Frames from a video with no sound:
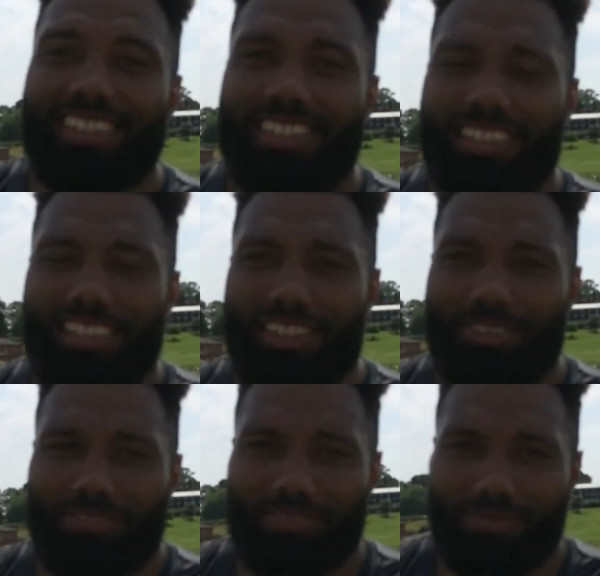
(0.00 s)
Because
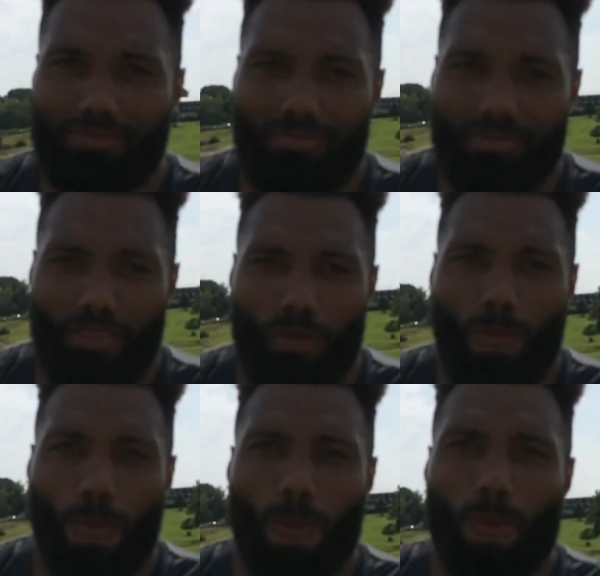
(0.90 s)
obviously
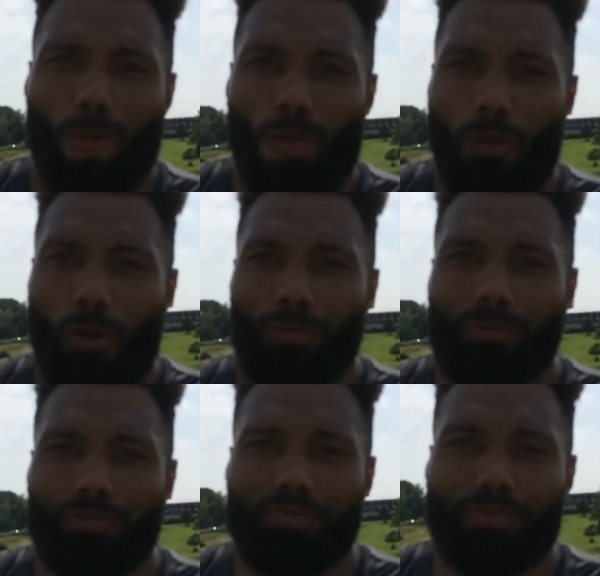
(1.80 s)
it's a
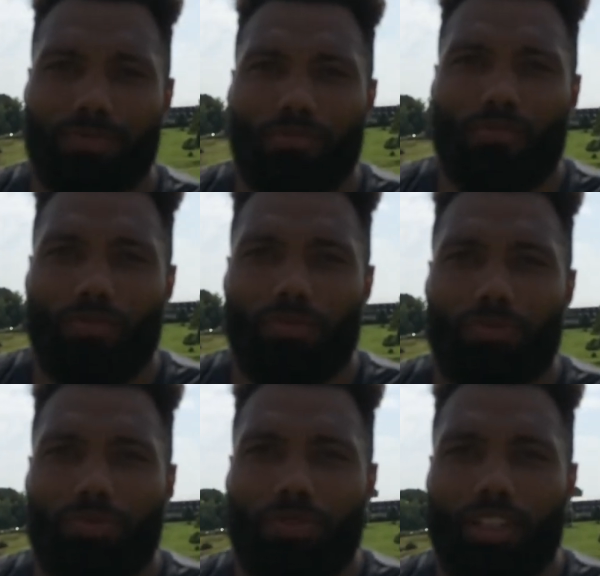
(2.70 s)
new club, it's a new
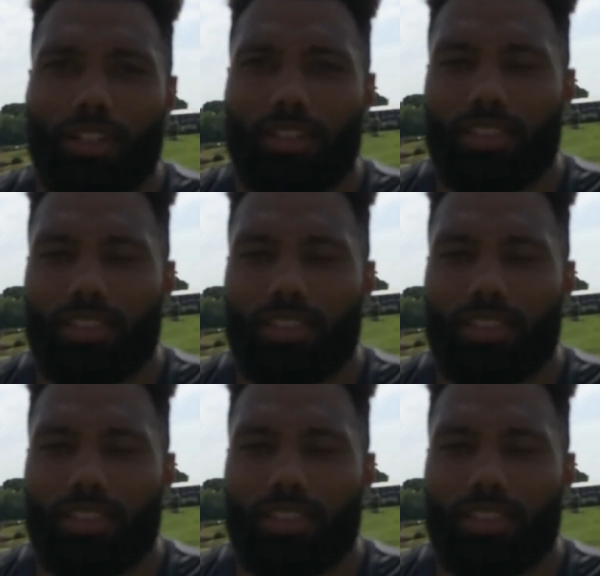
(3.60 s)
challenge for you.